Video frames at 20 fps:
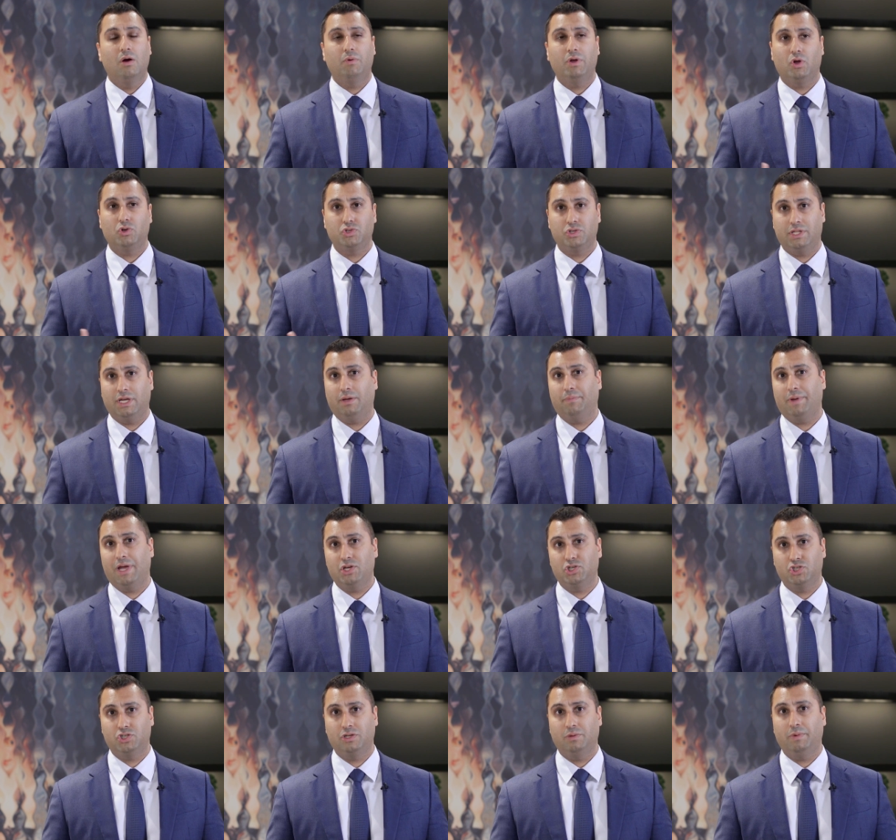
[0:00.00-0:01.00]
we also think a
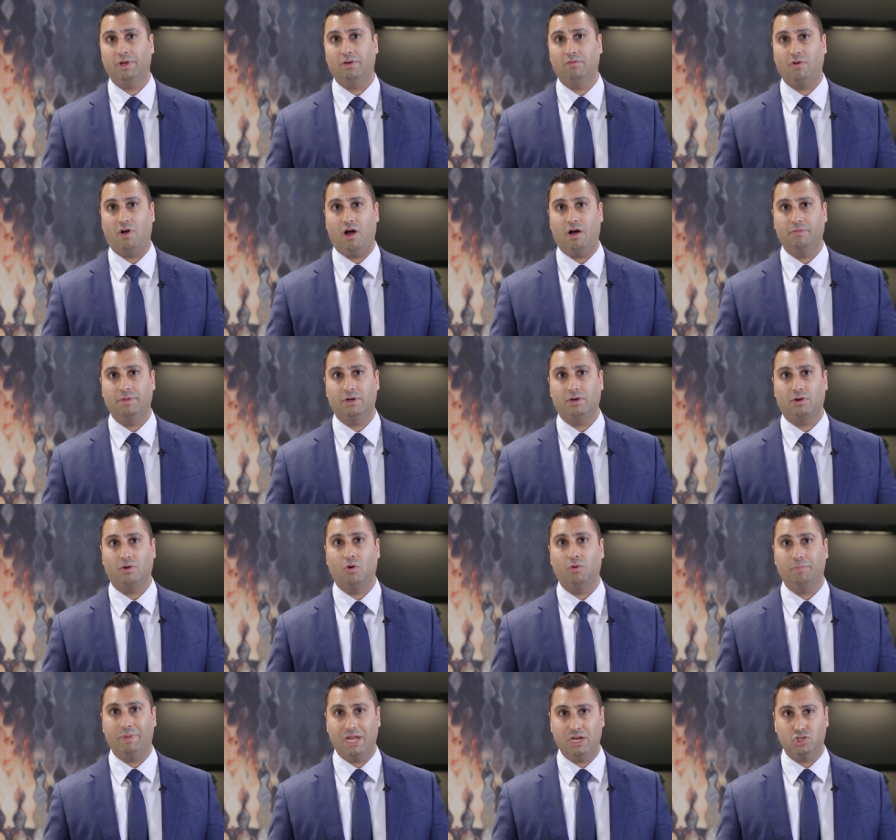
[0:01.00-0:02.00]
patient should be involved in our
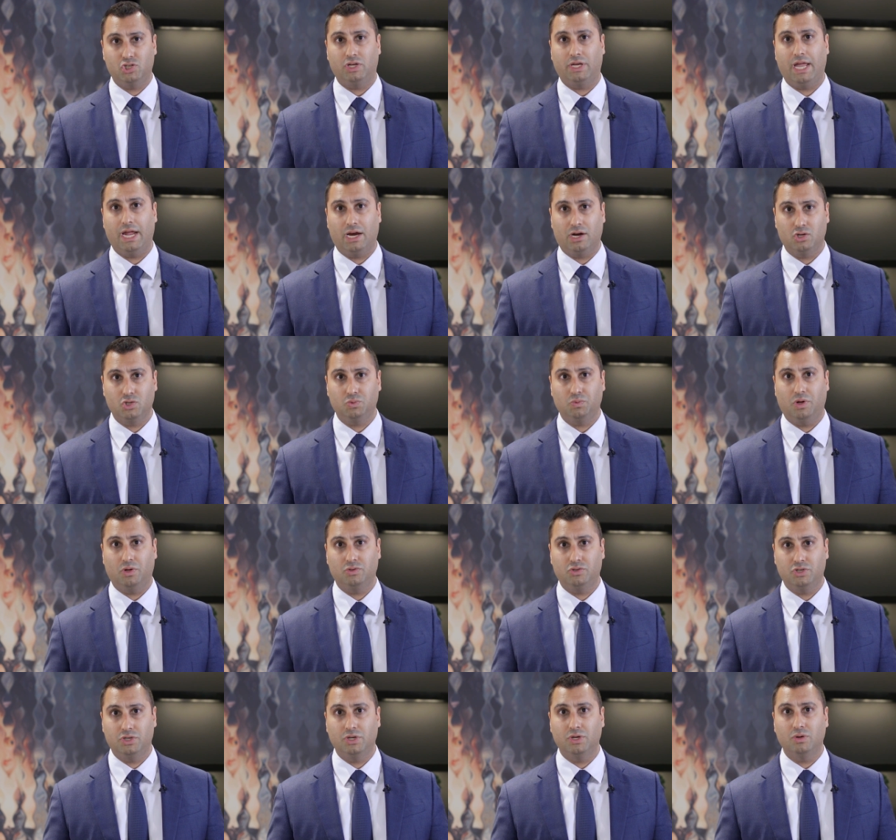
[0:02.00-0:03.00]
own patient care as well
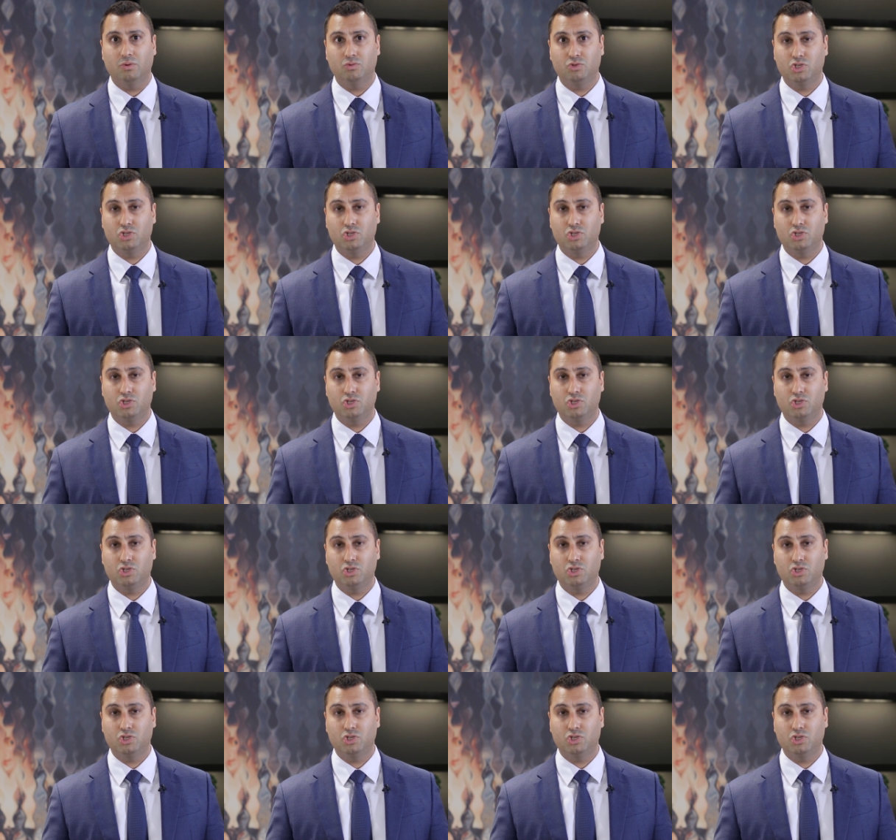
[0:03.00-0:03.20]
too.